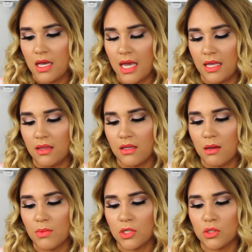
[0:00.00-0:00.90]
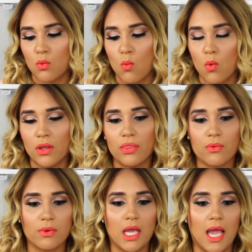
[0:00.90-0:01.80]
in the numbers
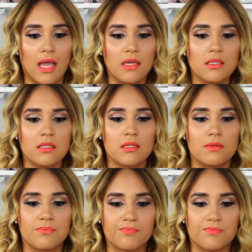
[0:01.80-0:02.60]
138.